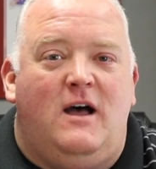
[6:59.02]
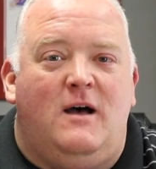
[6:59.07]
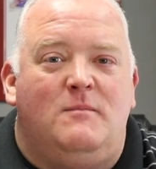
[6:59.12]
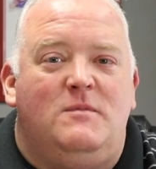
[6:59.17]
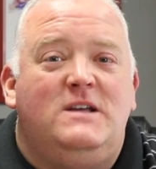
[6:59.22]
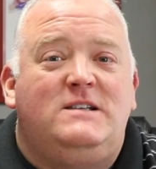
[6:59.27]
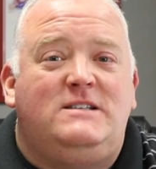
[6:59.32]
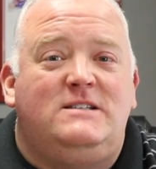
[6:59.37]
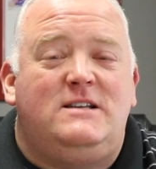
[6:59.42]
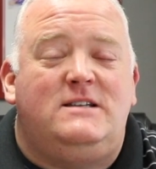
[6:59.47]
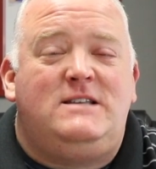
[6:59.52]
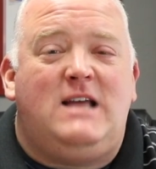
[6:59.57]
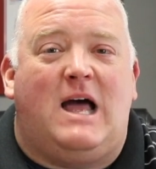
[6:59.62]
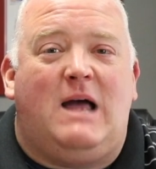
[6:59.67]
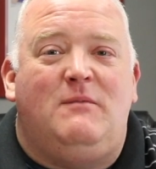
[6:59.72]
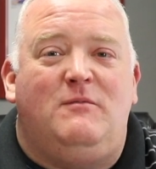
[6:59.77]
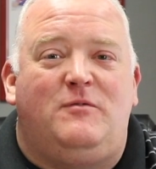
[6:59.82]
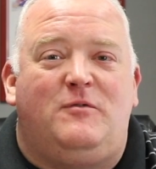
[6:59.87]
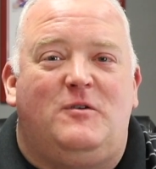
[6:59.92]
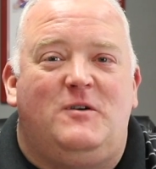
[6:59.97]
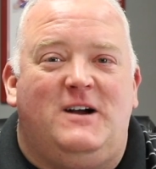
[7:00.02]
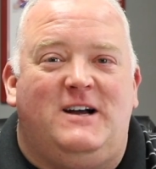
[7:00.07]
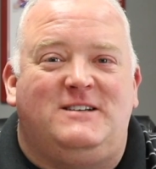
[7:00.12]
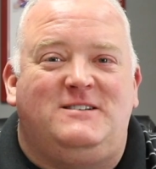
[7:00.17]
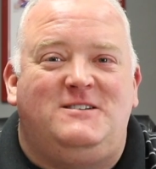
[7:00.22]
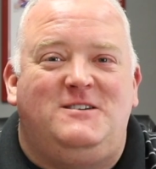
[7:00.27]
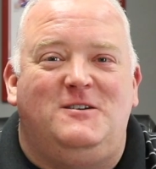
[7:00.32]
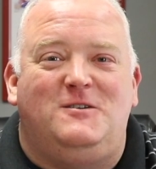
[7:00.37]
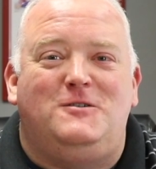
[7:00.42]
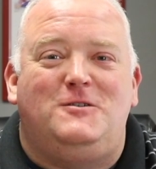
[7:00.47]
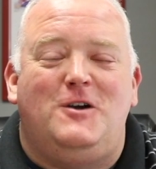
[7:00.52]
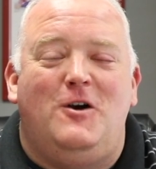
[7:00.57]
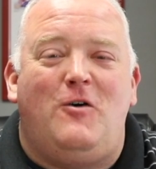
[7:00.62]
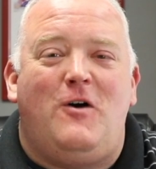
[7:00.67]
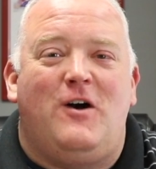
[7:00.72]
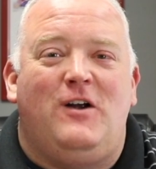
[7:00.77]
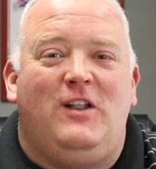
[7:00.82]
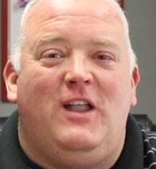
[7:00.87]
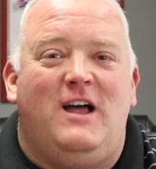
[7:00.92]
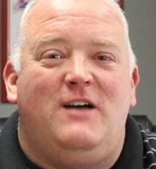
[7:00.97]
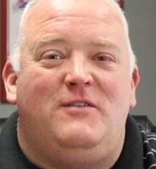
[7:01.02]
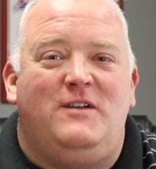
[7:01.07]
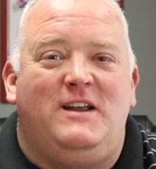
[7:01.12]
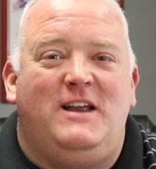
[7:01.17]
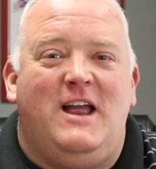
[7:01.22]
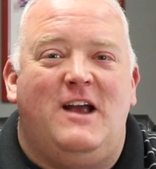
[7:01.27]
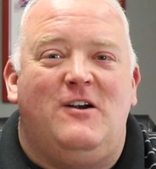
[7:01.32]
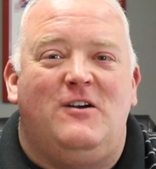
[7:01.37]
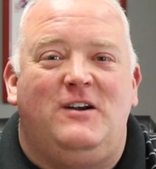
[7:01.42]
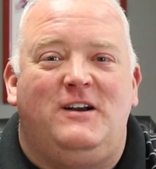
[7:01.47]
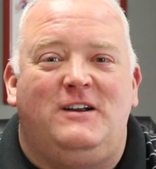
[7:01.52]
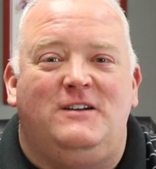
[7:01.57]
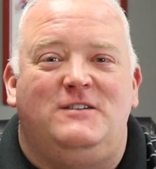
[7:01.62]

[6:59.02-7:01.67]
This is a time for us to show our love and care and